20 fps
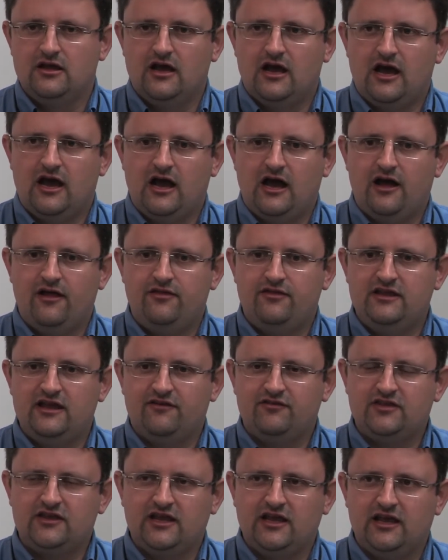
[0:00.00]
Uh, the
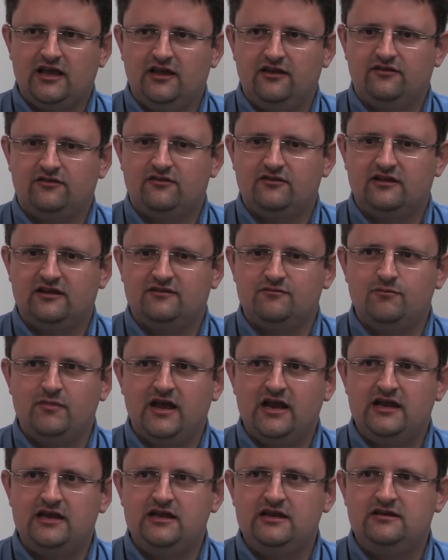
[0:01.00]
other thing is there's
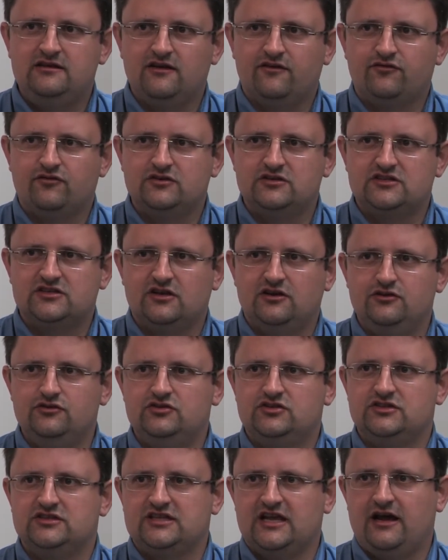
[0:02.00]
many different
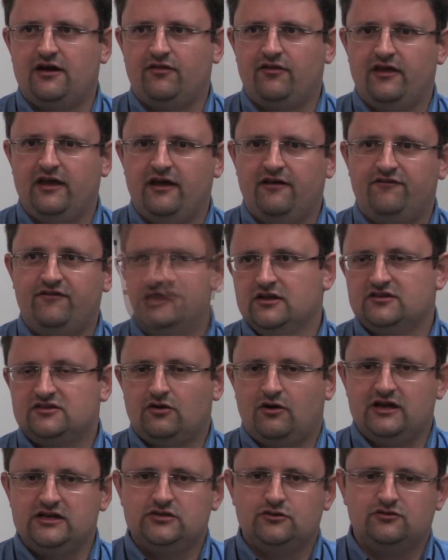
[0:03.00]
solutions out there.
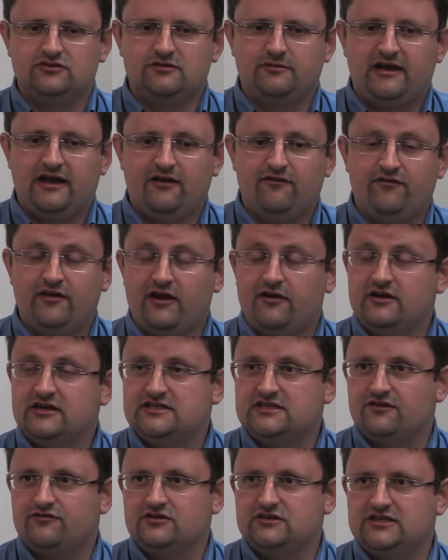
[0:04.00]
So I talked about
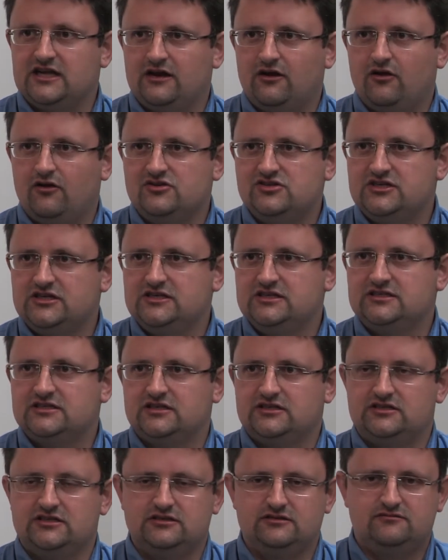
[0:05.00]
various different technologies
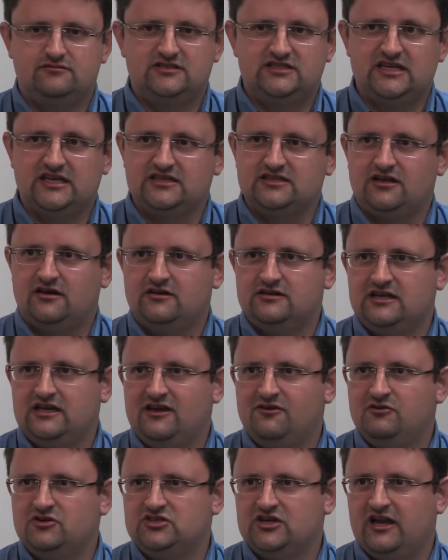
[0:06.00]
such as six R
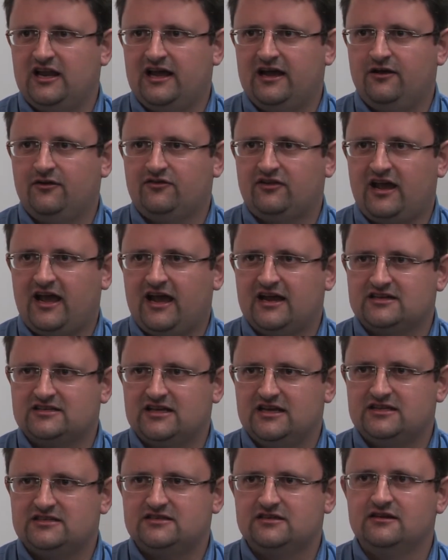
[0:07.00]
D, which allows
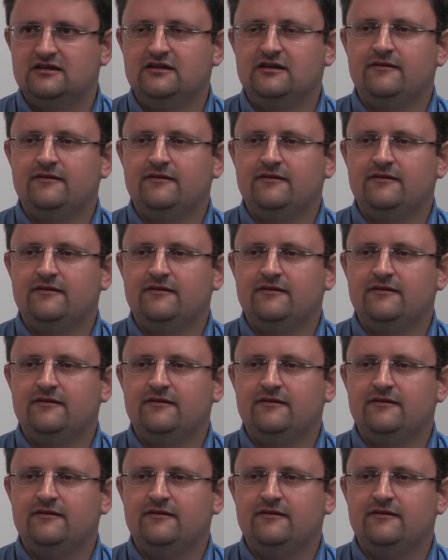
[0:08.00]
access